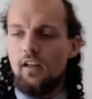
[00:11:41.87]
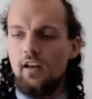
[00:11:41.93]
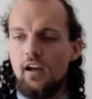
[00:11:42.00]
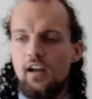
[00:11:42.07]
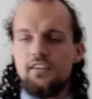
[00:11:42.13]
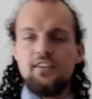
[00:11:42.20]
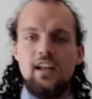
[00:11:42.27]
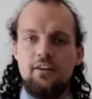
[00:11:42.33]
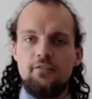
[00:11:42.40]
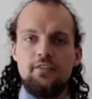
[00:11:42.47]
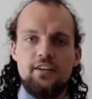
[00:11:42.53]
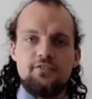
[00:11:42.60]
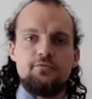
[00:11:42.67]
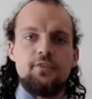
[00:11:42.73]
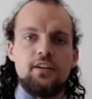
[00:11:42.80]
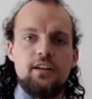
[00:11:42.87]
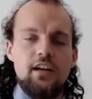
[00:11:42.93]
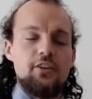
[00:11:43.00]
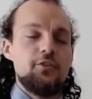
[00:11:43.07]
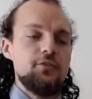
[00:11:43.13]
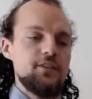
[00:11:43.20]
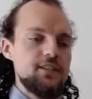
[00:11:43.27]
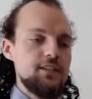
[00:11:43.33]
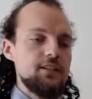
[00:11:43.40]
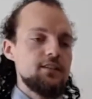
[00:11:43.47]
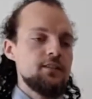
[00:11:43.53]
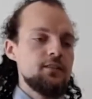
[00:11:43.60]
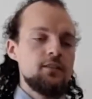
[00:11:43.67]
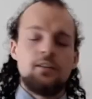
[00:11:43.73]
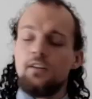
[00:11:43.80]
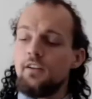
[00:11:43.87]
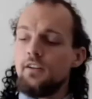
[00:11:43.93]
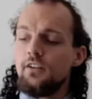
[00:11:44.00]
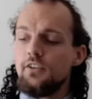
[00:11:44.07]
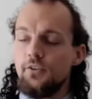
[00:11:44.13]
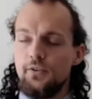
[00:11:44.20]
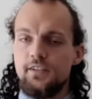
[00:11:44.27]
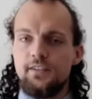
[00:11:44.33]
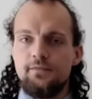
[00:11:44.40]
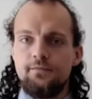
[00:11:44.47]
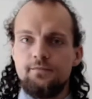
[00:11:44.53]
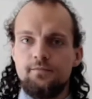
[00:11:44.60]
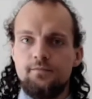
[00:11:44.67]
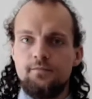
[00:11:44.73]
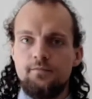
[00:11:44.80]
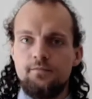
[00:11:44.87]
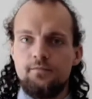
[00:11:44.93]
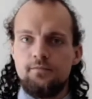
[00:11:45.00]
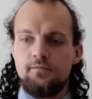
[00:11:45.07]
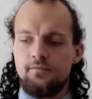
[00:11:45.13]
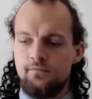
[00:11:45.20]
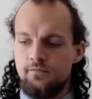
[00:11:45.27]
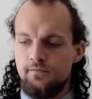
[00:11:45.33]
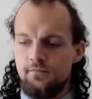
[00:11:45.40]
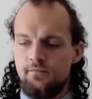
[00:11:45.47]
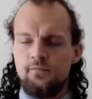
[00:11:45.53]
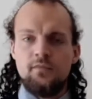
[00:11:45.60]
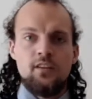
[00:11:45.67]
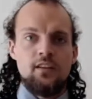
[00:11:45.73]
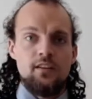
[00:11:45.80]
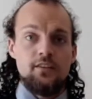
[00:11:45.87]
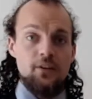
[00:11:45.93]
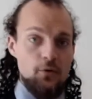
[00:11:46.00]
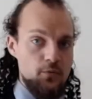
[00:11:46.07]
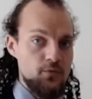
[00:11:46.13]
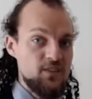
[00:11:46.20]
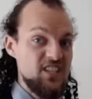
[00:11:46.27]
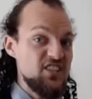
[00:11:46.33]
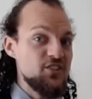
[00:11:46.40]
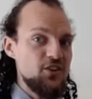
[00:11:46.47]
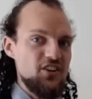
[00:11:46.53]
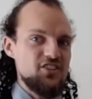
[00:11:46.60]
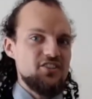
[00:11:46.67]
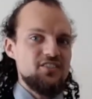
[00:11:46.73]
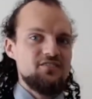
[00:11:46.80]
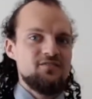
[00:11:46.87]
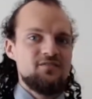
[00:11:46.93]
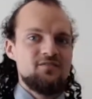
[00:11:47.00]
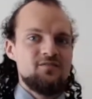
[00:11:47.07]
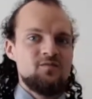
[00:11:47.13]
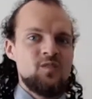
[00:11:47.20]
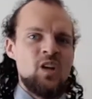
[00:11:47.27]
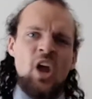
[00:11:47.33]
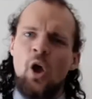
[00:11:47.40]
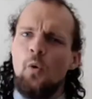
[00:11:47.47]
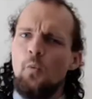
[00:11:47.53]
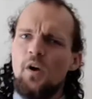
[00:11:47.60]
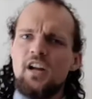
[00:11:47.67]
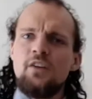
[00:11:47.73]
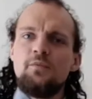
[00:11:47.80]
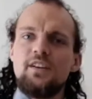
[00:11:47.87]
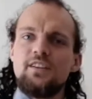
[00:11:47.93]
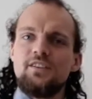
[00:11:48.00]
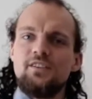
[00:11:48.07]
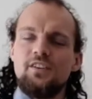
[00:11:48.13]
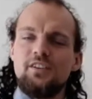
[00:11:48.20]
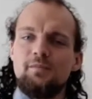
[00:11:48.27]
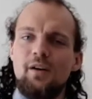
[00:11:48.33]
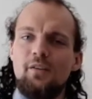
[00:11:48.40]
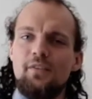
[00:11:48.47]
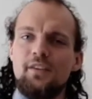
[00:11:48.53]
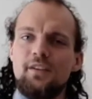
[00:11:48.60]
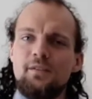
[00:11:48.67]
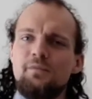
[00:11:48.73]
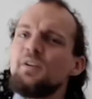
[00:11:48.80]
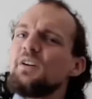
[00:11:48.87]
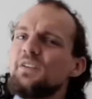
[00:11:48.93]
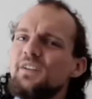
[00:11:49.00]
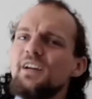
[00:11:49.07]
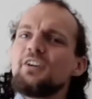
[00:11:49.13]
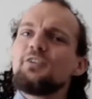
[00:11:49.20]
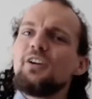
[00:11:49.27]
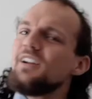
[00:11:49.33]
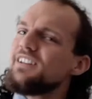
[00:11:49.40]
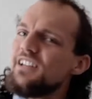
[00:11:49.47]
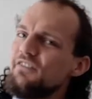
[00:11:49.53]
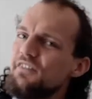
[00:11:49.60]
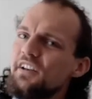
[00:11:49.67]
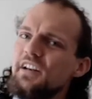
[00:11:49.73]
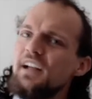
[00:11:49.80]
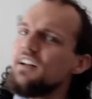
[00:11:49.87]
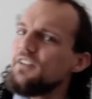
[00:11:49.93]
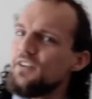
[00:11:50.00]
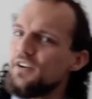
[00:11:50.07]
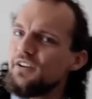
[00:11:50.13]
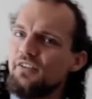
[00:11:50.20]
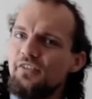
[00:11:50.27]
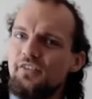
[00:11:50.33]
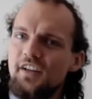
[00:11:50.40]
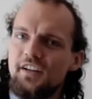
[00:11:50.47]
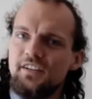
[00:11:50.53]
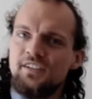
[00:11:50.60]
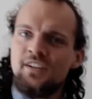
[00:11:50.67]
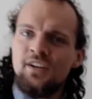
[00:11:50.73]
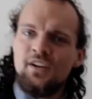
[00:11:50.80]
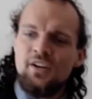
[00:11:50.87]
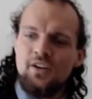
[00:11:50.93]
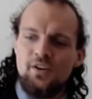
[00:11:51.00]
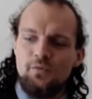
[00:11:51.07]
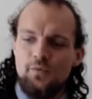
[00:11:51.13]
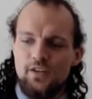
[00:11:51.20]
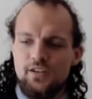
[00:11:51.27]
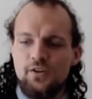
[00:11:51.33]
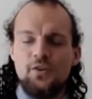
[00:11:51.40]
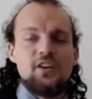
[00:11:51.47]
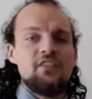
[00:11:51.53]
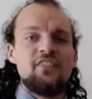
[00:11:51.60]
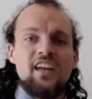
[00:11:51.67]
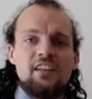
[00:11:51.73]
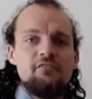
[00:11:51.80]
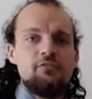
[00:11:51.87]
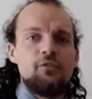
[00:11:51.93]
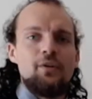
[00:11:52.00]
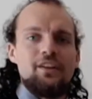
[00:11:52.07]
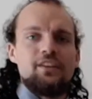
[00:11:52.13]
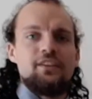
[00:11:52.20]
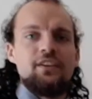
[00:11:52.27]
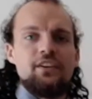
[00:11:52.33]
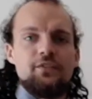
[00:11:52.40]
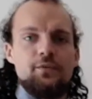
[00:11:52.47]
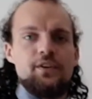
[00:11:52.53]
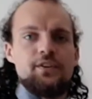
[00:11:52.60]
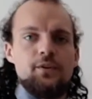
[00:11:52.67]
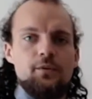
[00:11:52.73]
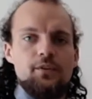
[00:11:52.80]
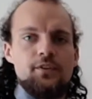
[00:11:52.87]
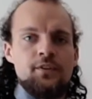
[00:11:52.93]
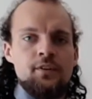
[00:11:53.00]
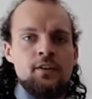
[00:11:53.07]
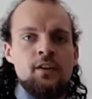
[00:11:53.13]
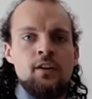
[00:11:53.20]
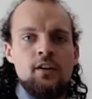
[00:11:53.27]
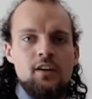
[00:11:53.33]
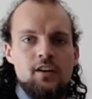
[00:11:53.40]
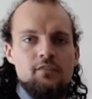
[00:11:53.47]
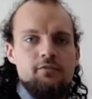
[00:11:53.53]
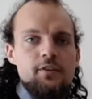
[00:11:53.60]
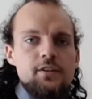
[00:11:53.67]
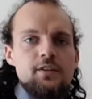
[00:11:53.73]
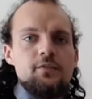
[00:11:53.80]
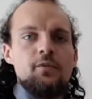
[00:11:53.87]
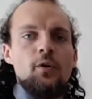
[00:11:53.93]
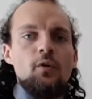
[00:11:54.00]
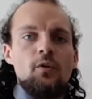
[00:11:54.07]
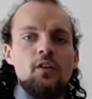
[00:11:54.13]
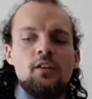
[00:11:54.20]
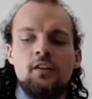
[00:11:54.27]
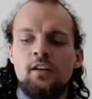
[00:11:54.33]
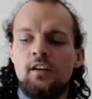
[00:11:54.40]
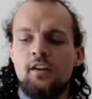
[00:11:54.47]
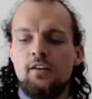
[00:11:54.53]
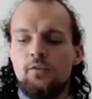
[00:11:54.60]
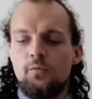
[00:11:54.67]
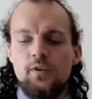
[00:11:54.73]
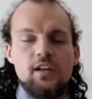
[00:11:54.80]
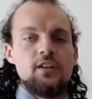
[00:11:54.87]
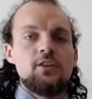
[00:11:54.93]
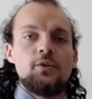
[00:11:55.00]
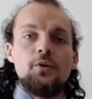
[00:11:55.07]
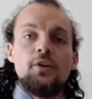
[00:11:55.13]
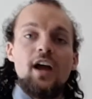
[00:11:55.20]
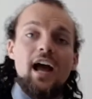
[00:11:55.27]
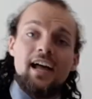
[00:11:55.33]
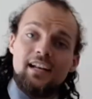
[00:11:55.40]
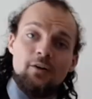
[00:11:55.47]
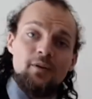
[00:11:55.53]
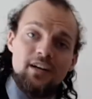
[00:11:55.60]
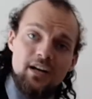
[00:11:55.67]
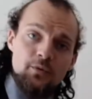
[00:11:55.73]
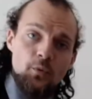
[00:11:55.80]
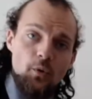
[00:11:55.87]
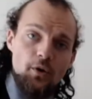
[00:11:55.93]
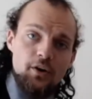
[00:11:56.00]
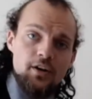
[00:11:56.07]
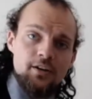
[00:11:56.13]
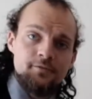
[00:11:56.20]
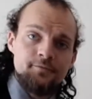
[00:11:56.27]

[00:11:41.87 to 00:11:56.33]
Highest average accuracies. Good. So, discussion. What can we discuss about this? Because there are definitely a lot of things which could have influenced these results. First of all, we can look at our network,